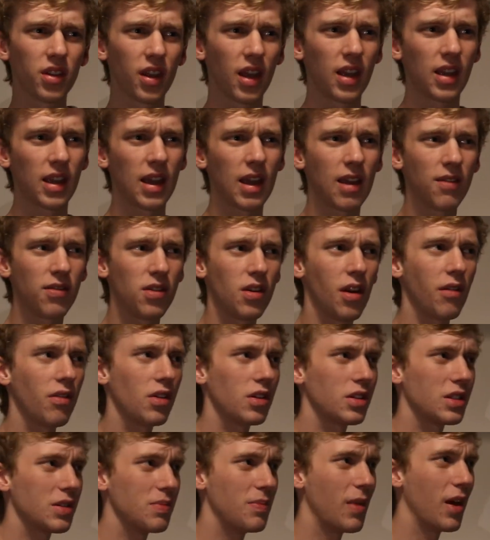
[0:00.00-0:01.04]
Like if you ever
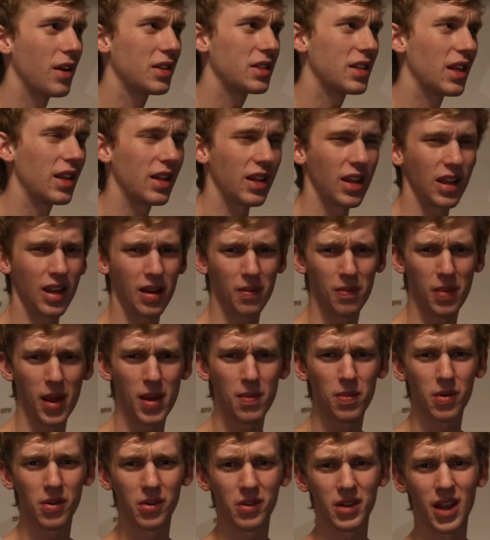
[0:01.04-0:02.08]
smell something like a
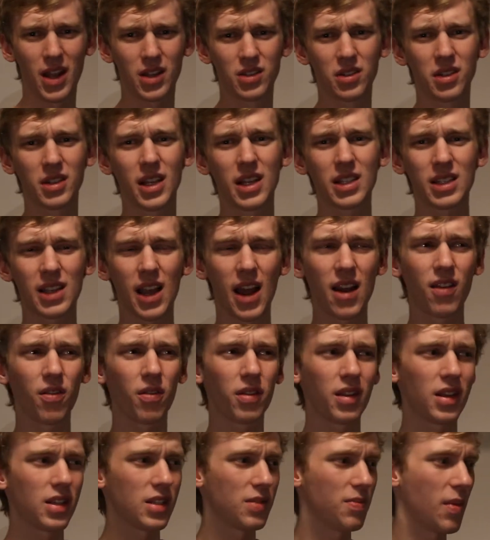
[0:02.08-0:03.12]
paper utensil, that's kind of
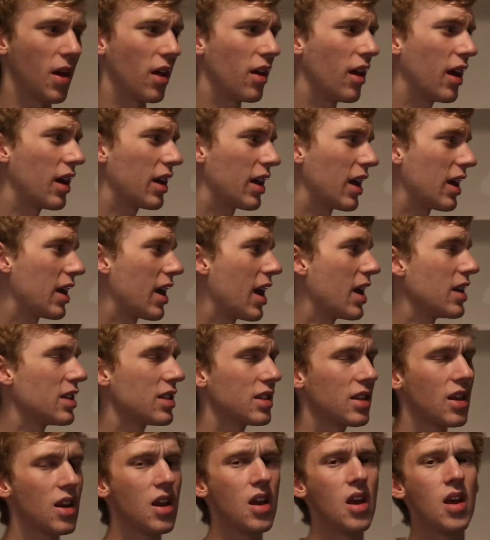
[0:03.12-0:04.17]
what they smell like, I
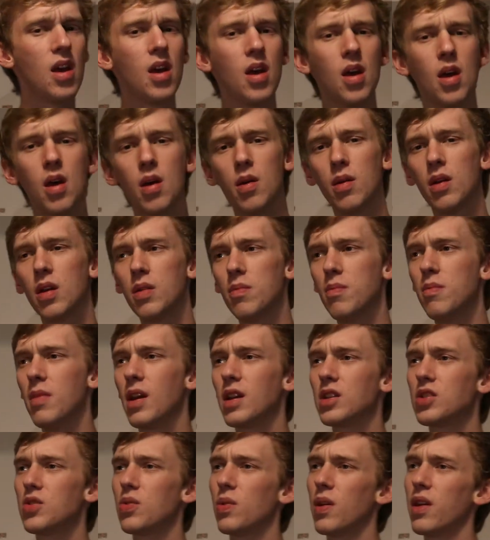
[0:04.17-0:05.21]
guess.
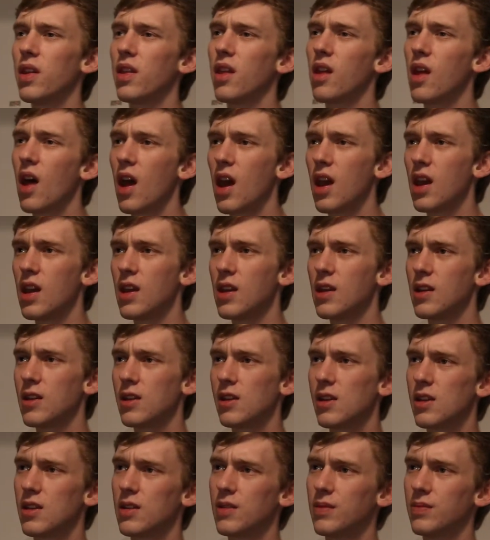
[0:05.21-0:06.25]
Mixed with like,
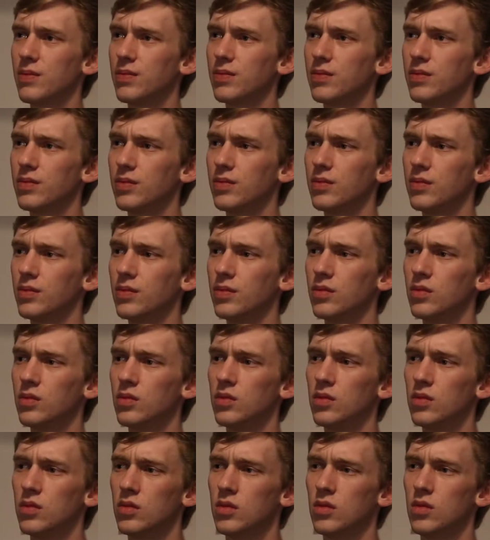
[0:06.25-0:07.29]

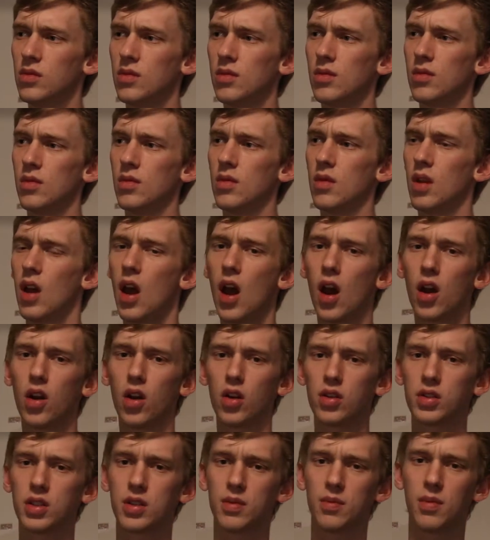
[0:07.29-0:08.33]
I don't
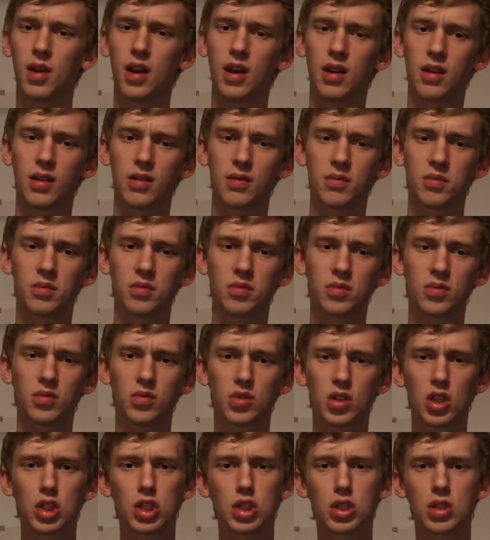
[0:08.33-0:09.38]
know, some like
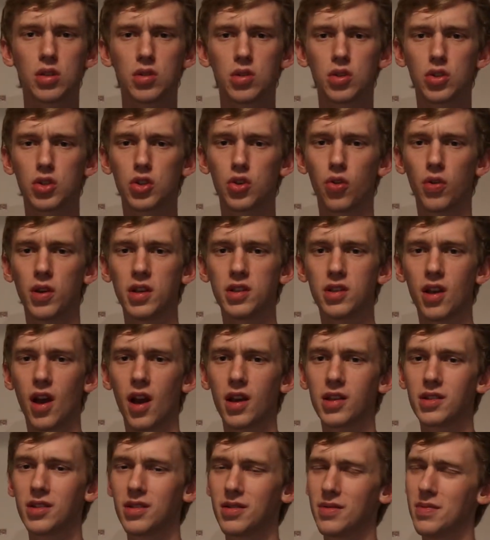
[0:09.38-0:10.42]
just soy
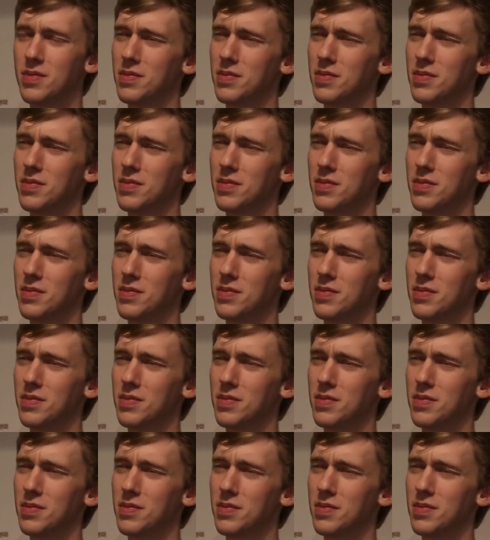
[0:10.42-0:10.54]
sauce.